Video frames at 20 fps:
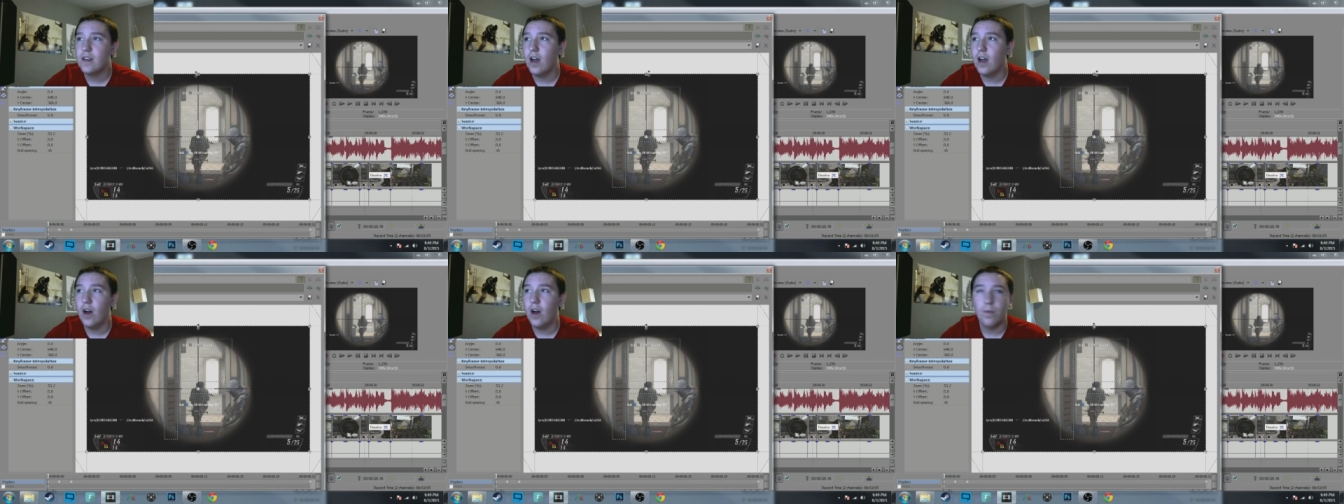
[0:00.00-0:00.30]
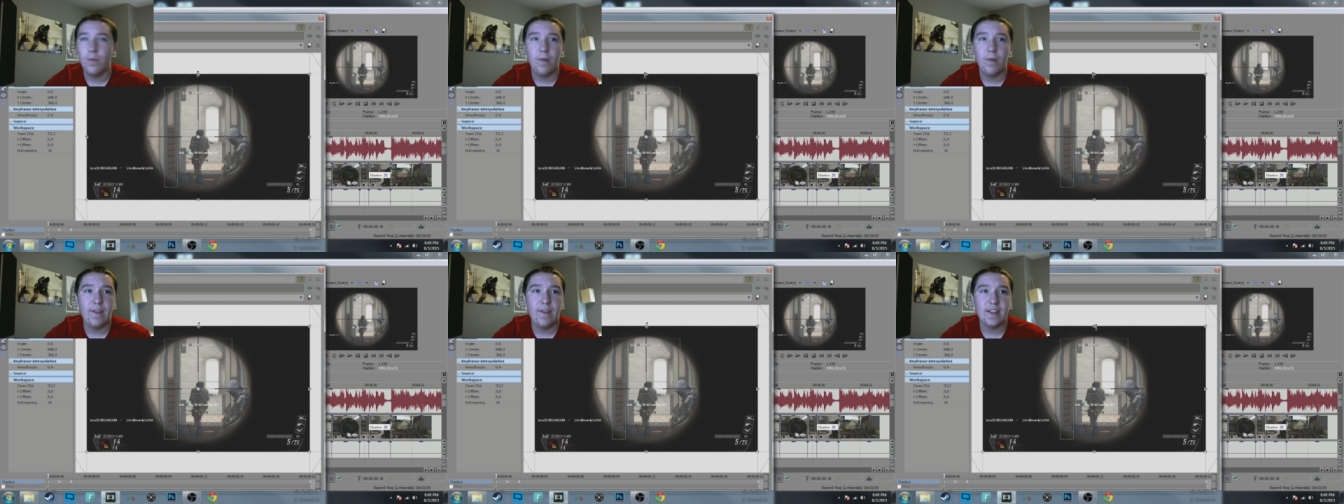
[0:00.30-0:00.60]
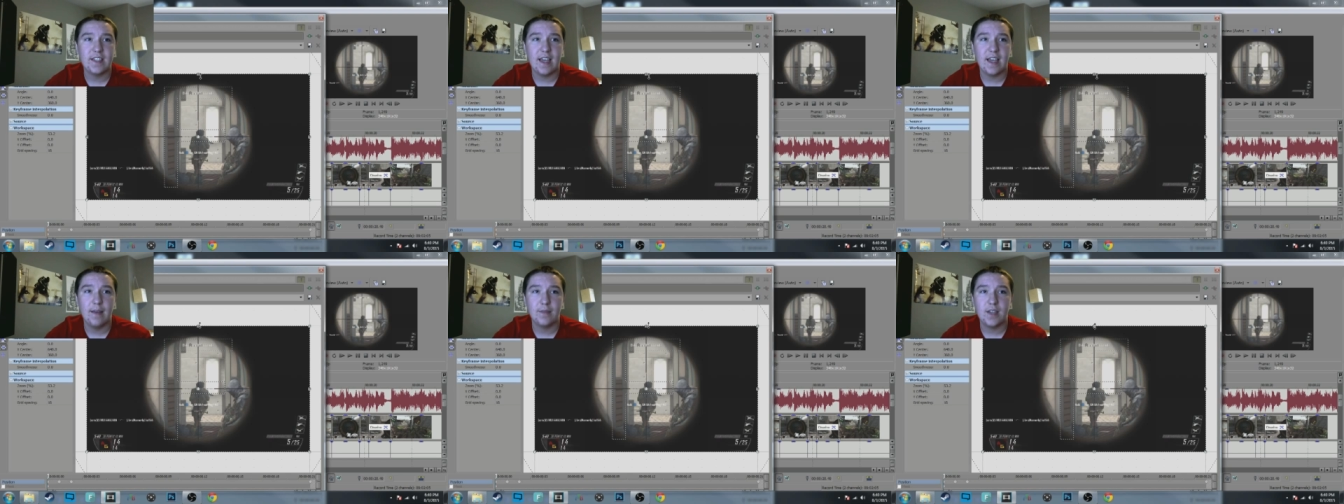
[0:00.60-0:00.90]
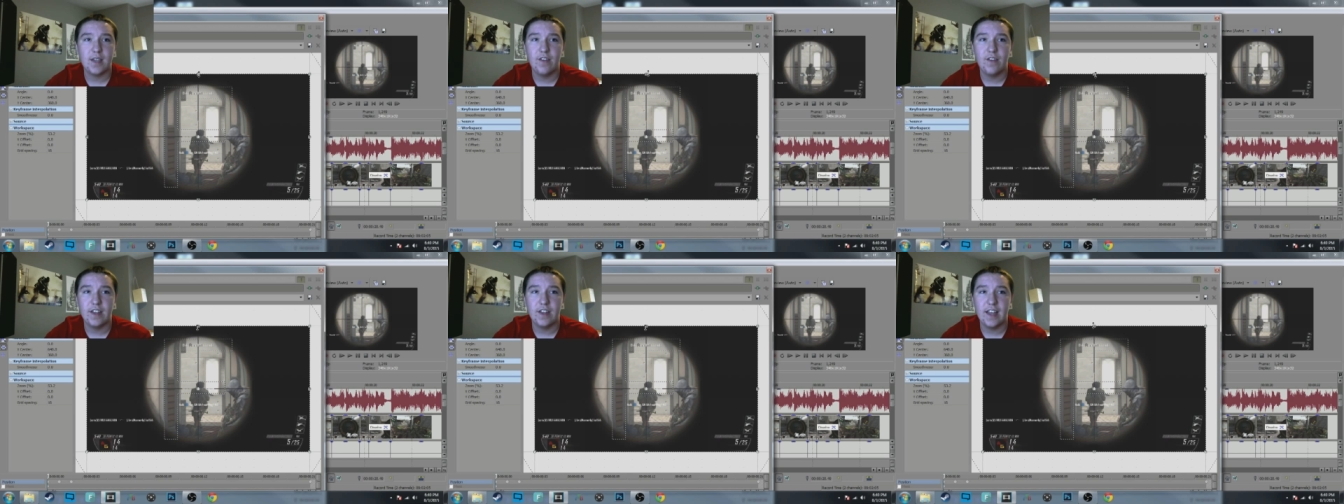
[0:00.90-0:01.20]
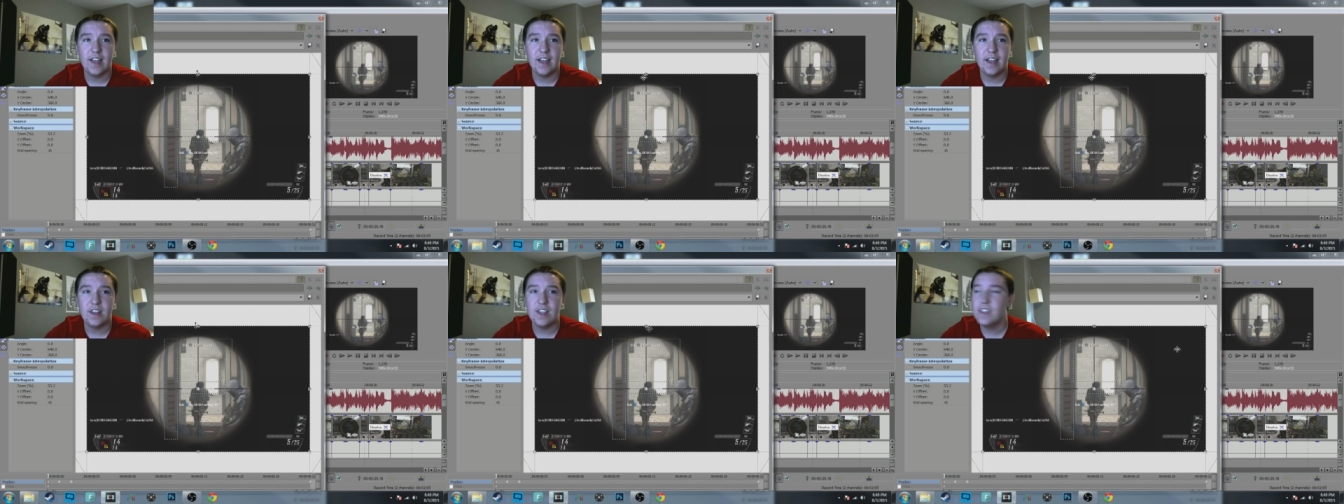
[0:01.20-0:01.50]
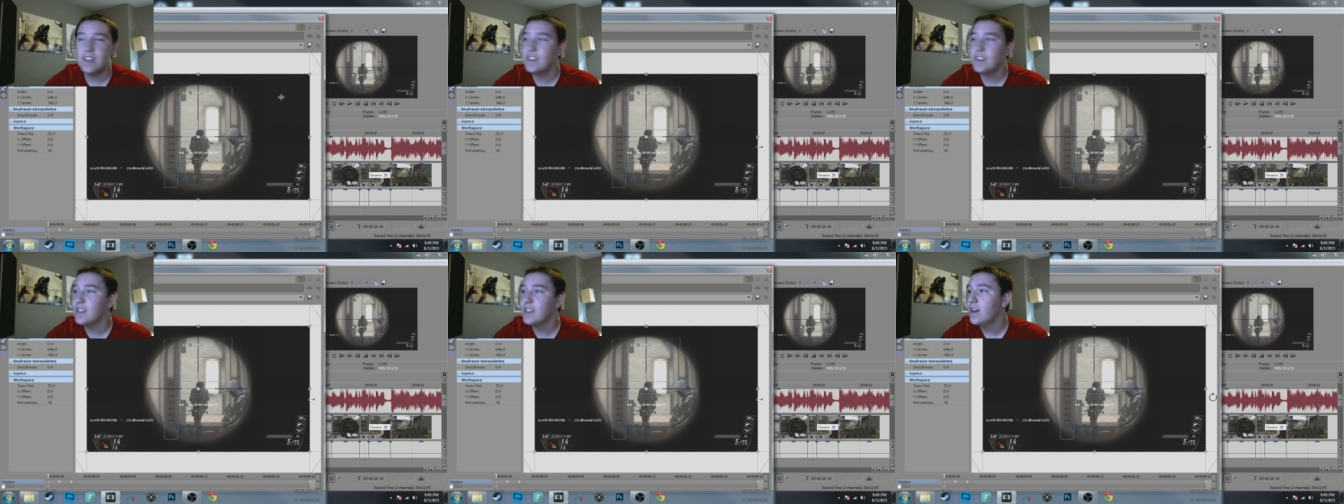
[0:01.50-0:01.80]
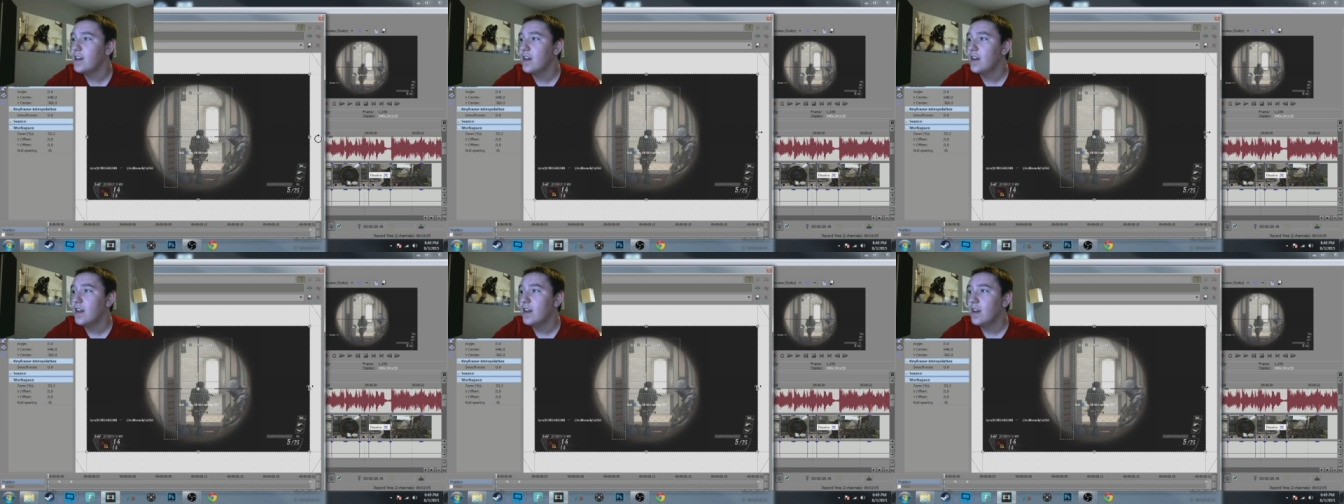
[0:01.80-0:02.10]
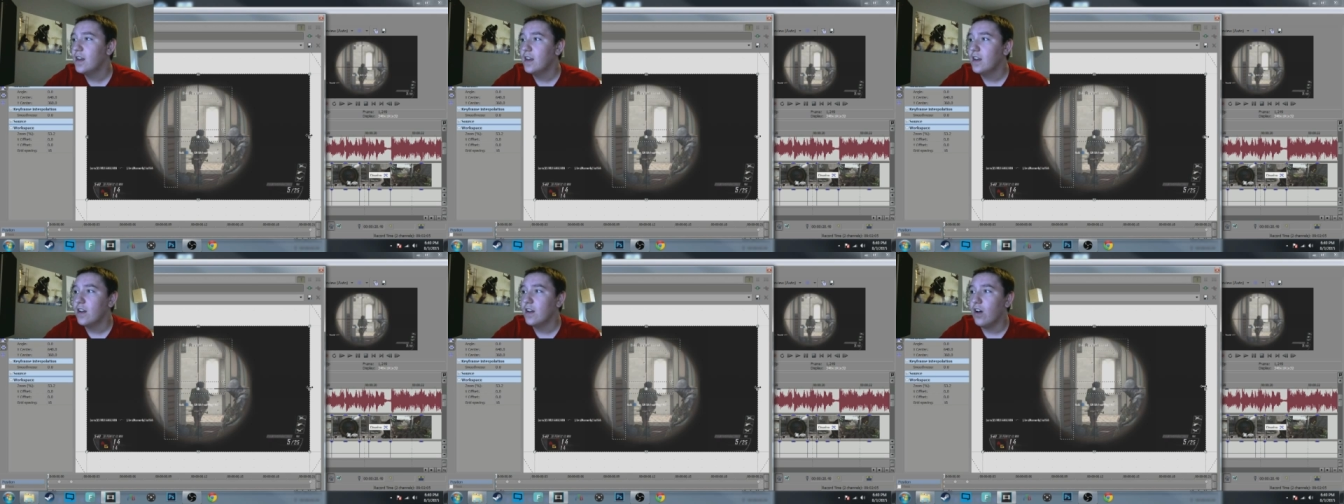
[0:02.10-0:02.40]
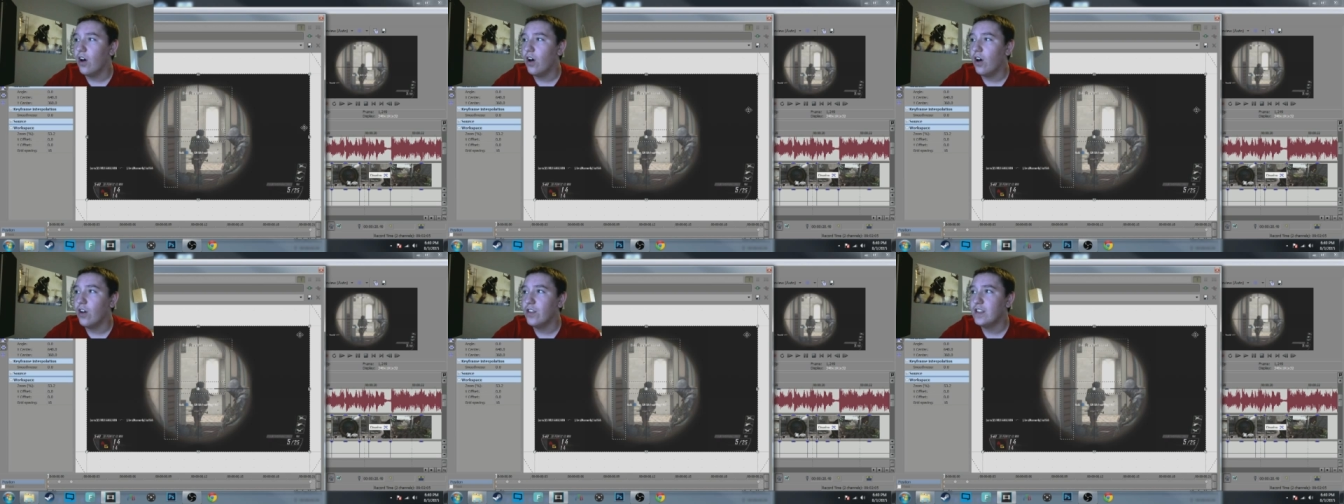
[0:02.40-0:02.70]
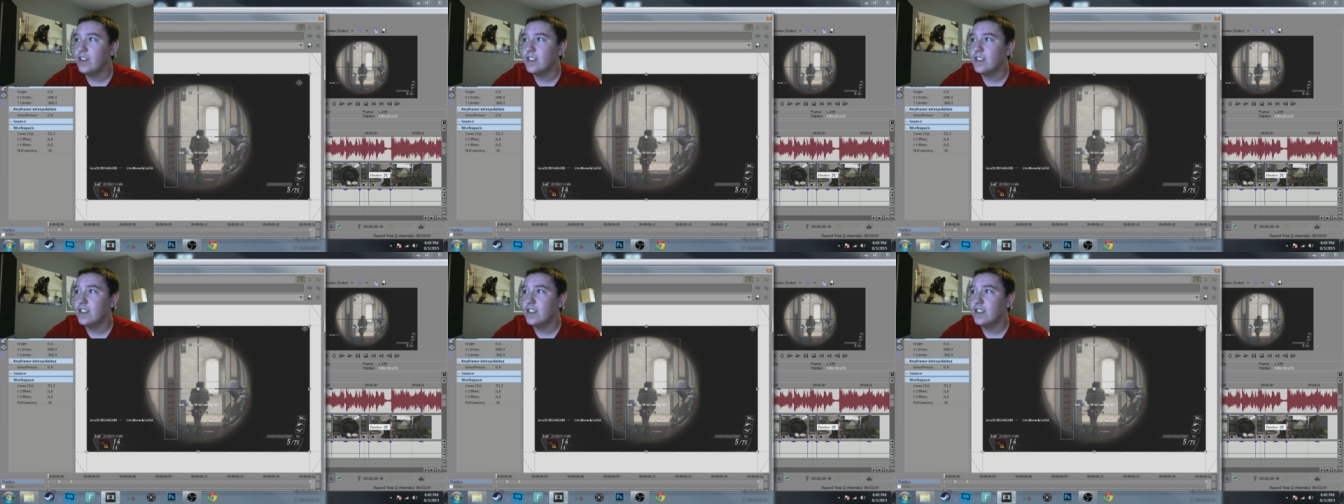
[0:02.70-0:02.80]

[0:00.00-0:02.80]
Oh, my face cam's covering that. These, all these